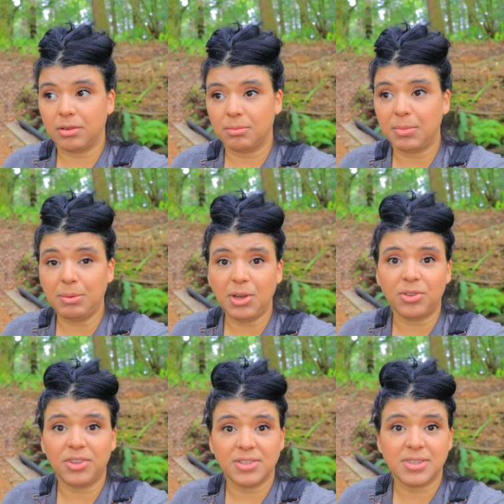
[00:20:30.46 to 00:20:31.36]
maybe
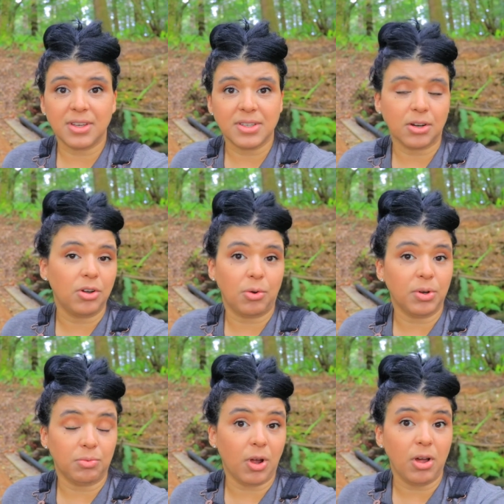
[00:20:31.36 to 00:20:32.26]
all these things are
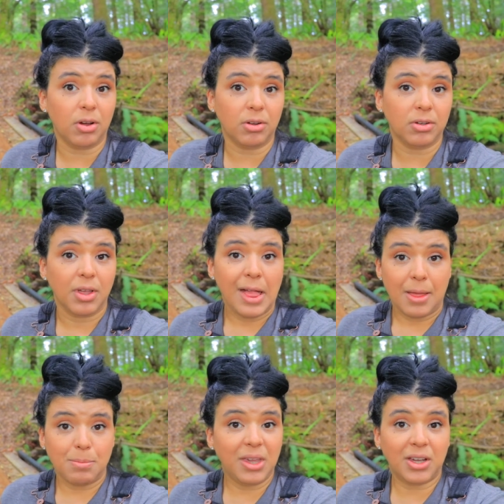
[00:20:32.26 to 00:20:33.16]
going wrong
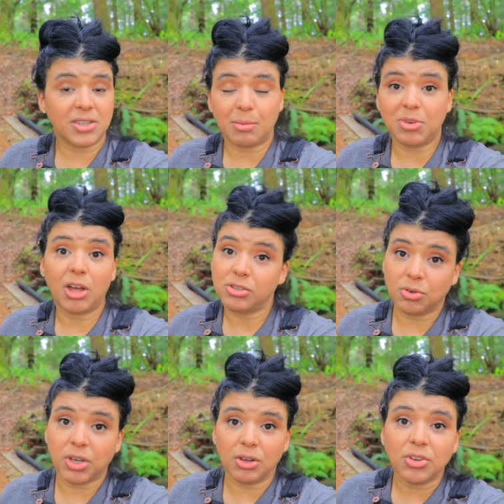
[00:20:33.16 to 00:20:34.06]
because I'm not
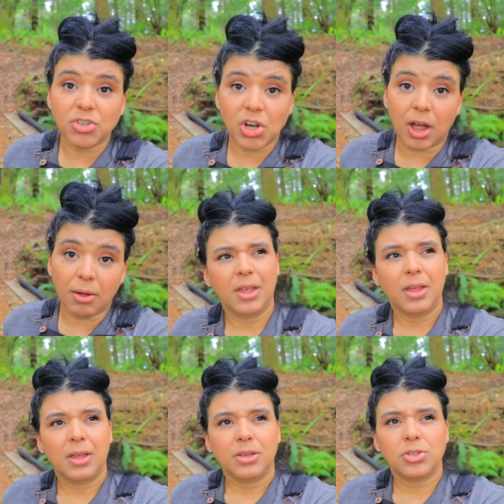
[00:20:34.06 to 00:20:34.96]
doing a good job.
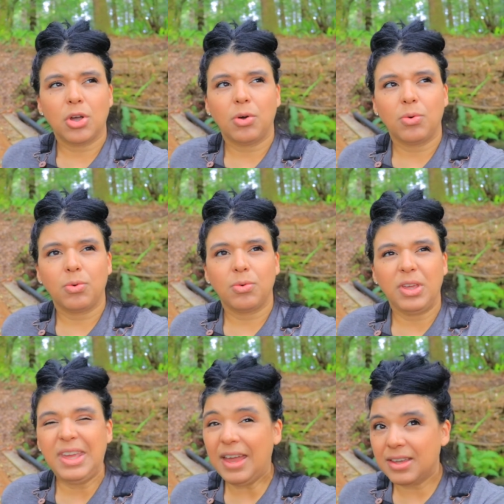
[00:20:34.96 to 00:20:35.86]
So,
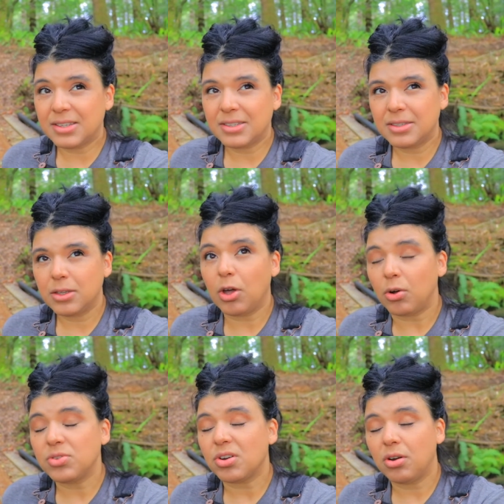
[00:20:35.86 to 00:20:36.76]
yes,
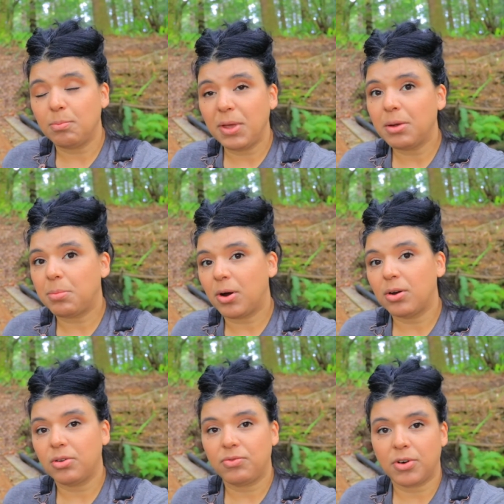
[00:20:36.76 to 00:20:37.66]
goats are a big
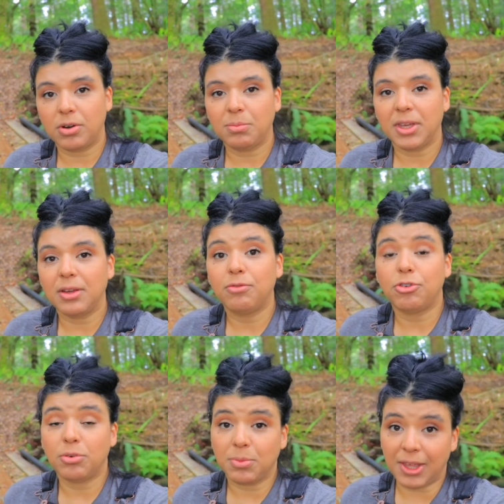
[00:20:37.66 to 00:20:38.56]
part of farming
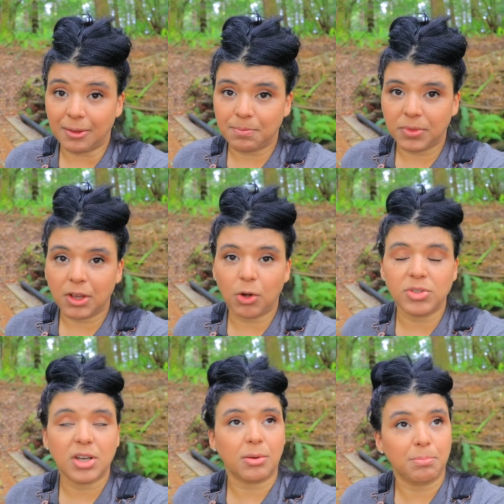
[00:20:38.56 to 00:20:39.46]
for me
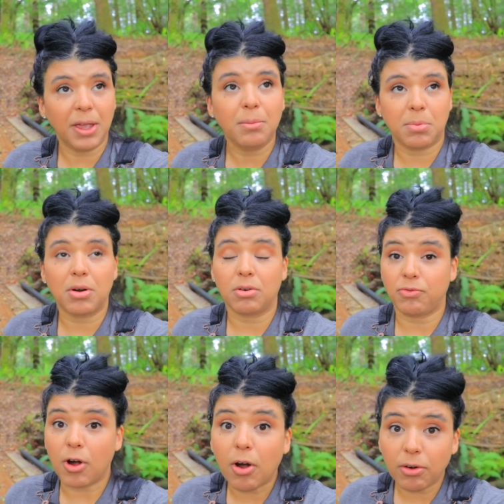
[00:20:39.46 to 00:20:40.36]
goats are a big part
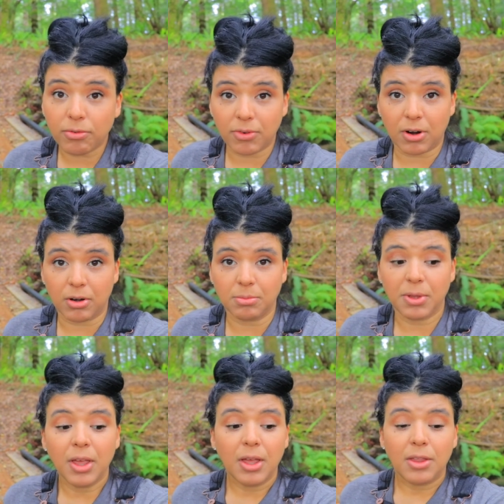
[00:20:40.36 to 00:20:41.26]
of our farm,
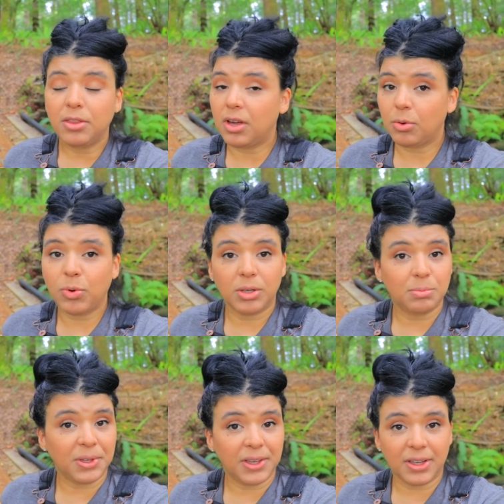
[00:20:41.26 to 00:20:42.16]
their
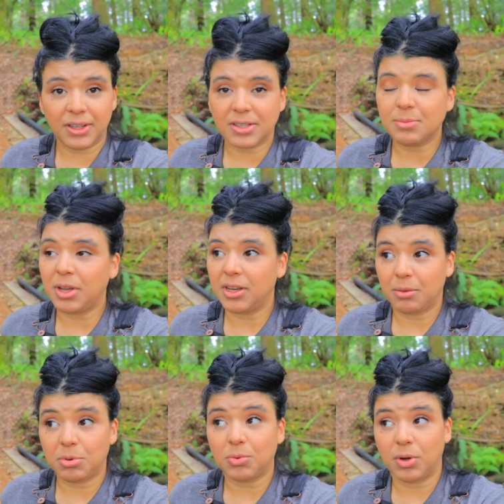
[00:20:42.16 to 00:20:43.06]
well-being is my
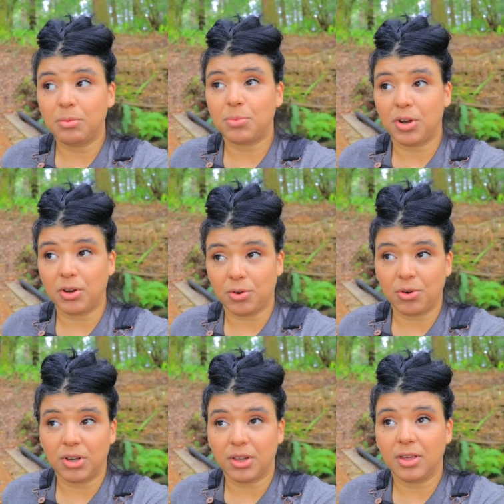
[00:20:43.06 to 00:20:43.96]
number one
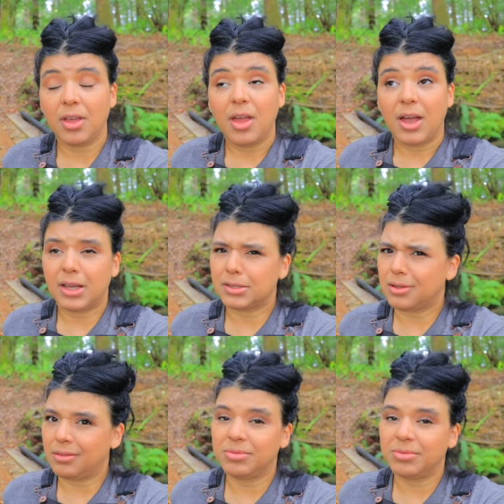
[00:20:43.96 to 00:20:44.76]
priority. As long,